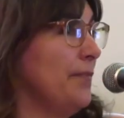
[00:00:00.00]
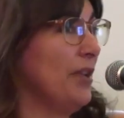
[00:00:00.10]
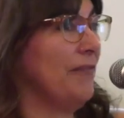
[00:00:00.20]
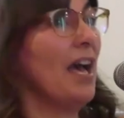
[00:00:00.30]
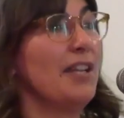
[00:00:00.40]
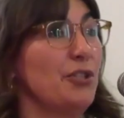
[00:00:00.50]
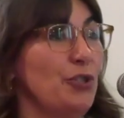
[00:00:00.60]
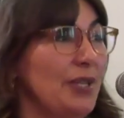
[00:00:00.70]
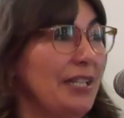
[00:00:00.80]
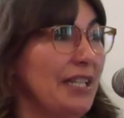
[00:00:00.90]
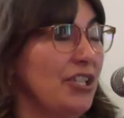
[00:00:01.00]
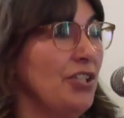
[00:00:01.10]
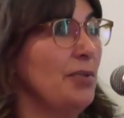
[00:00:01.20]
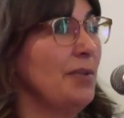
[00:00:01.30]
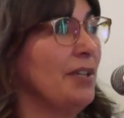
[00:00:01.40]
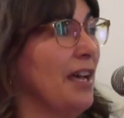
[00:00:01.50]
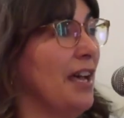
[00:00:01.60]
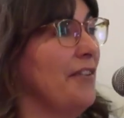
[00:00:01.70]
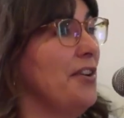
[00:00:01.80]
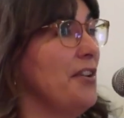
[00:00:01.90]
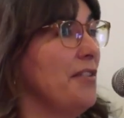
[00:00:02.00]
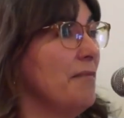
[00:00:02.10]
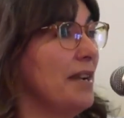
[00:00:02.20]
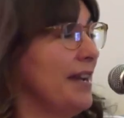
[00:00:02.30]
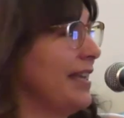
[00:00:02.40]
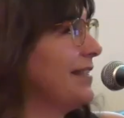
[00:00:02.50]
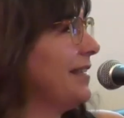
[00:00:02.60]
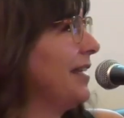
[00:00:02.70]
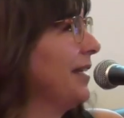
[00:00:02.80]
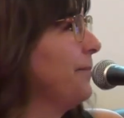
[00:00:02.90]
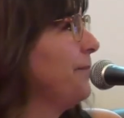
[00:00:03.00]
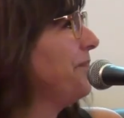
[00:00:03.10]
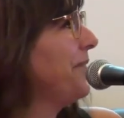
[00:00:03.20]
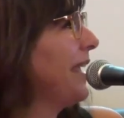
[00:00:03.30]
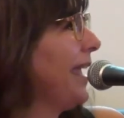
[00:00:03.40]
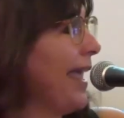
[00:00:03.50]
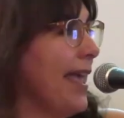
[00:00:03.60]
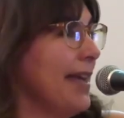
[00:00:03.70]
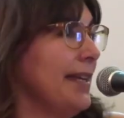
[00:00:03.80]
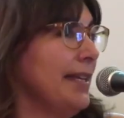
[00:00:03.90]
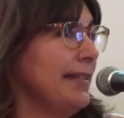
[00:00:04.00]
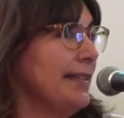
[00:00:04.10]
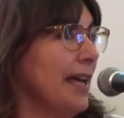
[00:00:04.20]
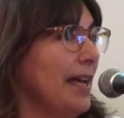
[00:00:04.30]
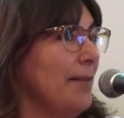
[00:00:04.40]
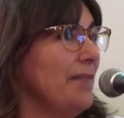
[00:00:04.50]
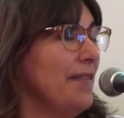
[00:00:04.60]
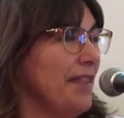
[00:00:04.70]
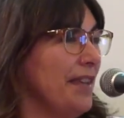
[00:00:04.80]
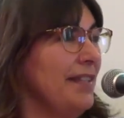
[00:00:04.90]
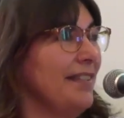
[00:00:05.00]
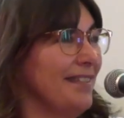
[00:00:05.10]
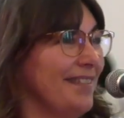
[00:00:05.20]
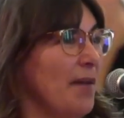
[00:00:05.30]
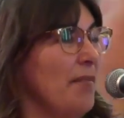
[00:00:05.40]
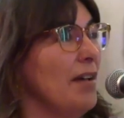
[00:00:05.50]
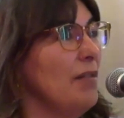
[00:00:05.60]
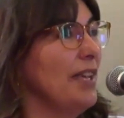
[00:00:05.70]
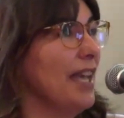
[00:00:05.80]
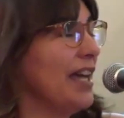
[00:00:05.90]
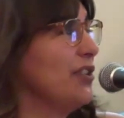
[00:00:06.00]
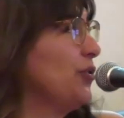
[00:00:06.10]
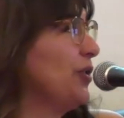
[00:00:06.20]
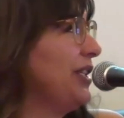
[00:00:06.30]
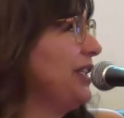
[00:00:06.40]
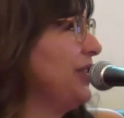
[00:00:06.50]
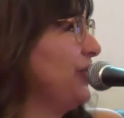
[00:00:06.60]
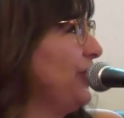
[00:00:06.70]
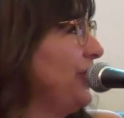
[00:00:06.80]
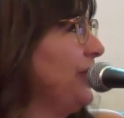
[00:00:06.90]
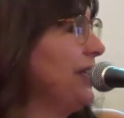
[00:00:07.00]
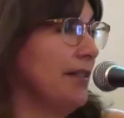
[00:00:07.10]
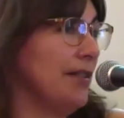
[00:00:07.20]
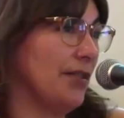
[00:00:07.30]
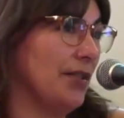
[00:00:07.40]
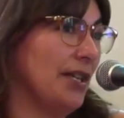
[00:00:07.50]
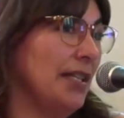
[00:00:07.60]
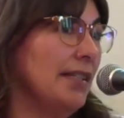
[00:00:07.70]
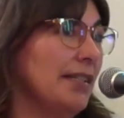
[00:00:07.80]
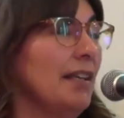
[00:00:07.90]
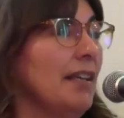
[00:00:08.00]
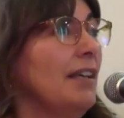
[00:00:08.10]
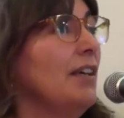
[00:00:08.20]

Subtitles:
We've had two editions. We're going to have another one next year. And it's this summer, we had 22 UNICE students.